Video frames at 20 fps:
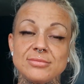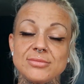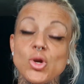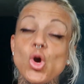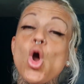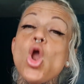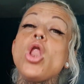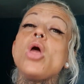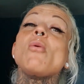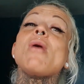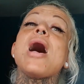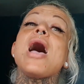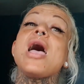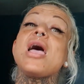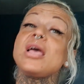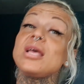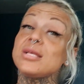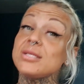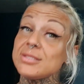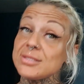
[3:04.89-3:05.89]

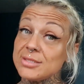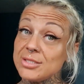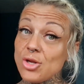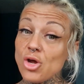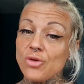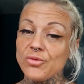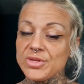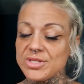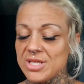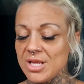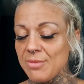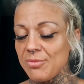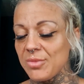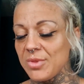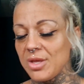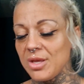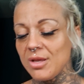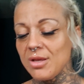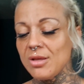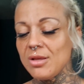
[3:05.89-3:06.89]
Colour-wise, not the same
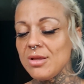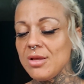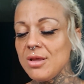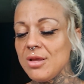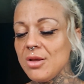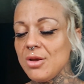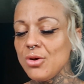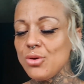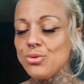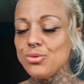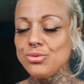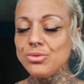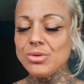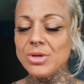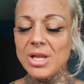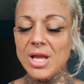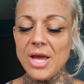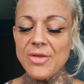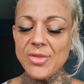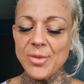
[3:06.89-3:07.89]
thing. Ooh, I
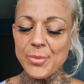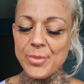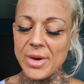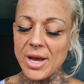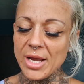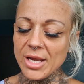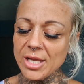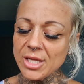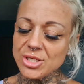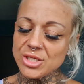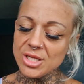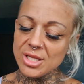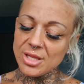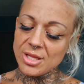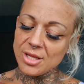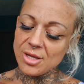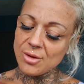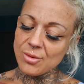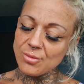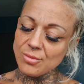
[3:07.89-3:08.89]
like the packaging,
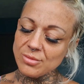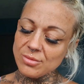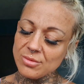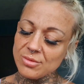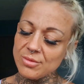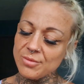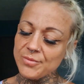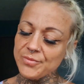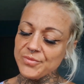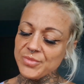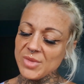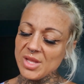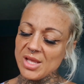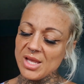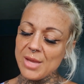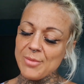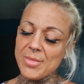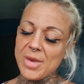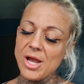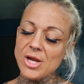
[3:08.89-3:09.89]
though.
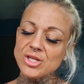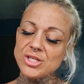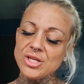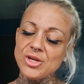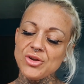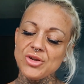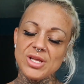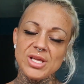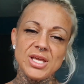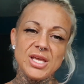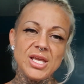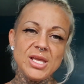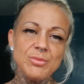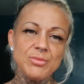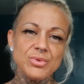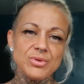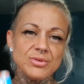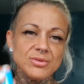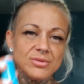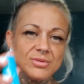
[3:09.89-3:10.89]
I'm actually going to keep
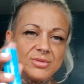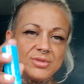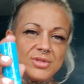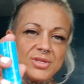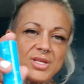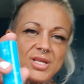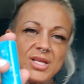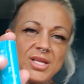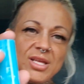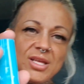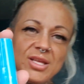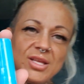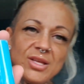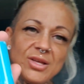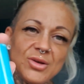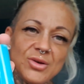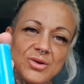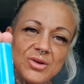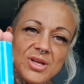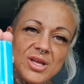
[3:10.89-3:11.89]

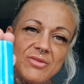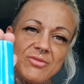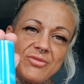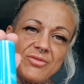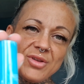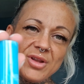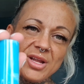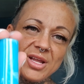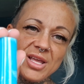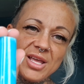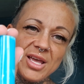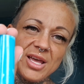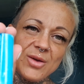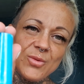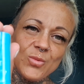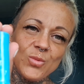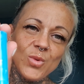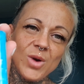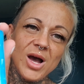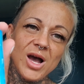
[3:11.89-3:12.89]
everything I get.
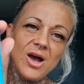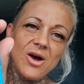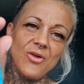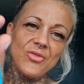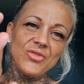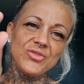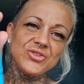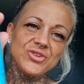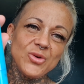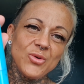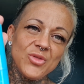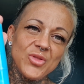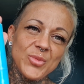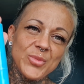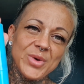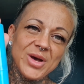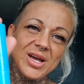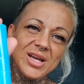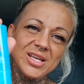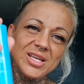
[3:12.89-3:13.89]
Wow. Do you know what? The
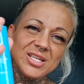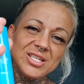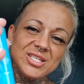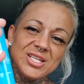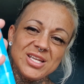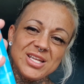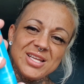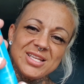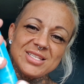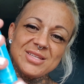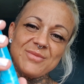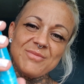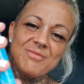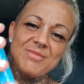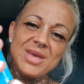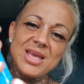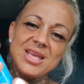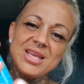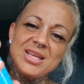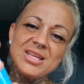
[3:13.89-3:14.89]
packaging is
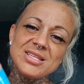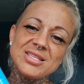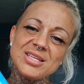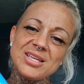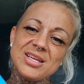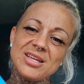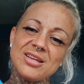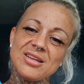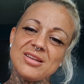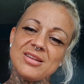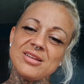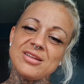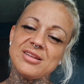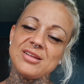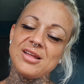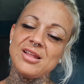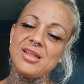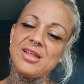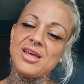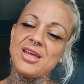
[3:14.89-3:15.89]
amazing. I
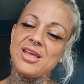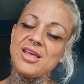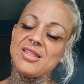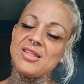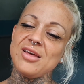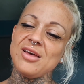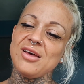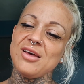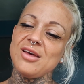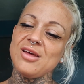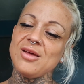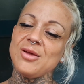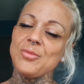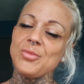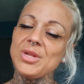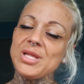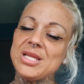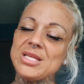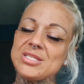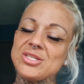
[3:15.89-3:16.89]
like that.
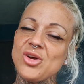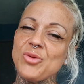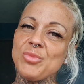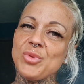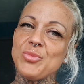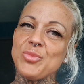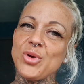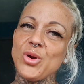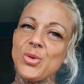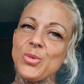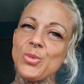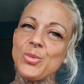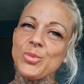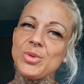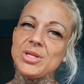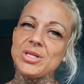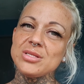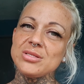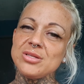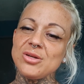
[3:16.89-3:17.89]
Please don't be broke.
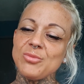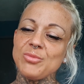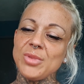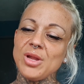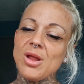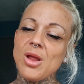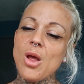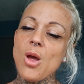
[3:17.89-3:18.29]
Please don't be...